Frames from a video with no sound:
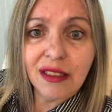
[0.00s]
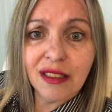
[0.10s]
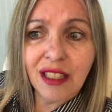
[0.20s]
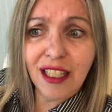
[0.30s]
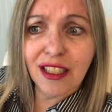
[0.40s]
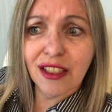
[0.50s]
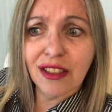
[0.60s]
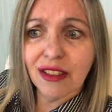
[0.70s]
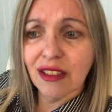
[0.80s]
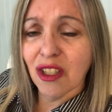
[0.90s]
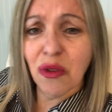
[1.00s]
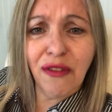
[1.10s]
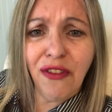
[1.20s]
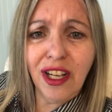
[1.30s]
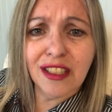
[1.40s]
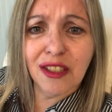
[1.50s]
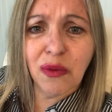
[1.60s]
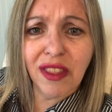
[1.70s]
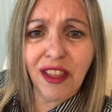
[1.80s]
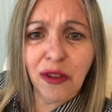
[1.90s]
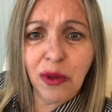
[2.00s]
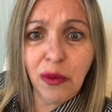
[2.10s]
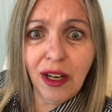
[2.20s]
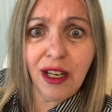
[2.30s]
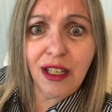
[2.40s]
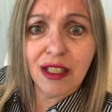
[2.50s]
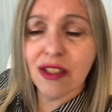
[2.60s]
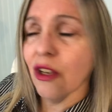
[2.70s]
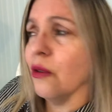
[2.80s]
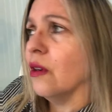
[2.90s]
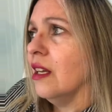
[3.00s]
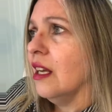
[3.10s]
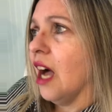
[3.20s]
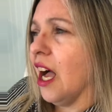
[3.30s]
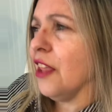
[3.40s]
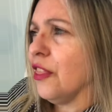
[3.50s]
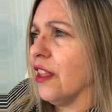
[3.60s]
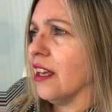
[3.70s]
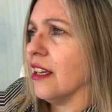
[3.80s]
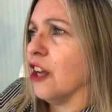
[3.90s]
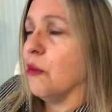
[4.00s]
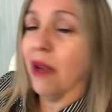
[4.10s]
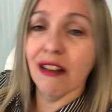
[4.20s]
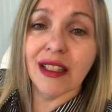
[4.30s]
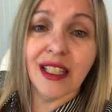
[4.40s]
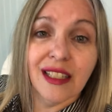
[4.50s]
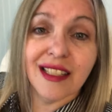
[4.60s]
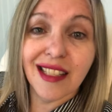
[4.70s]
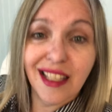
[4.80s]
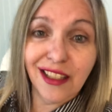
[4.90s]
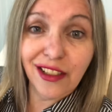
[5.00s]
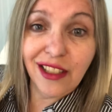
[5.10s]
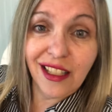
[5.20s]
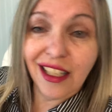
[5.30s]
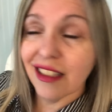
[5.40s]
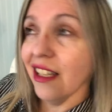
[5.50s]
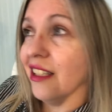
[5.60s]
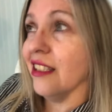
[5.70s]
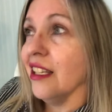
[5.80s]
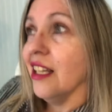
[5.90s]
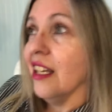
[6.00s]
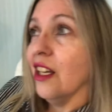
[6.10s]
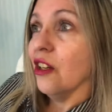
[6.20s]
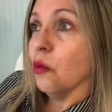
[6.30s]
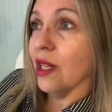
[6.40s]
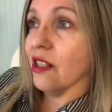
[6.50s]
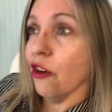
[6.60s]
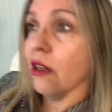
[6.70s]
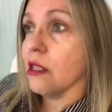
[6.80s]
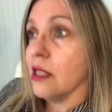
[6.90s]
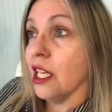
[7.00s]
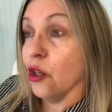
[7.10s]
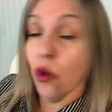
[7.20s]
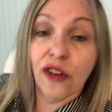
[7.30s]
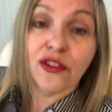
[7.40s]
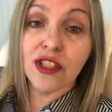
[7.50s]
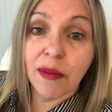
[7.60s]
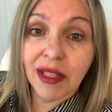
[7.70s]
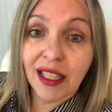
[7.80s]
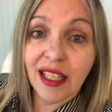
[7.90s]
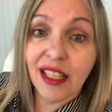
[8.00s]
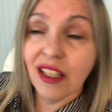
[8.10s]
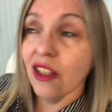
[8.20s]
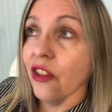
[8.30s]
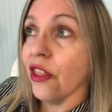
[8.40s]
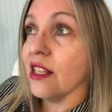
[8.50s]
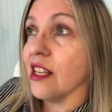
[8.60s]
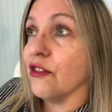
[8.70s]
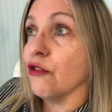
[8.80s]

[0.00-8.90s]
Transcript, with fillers: Like, who the fuck did we think we were? So I think America is healing and like when in order for something to heal, things have to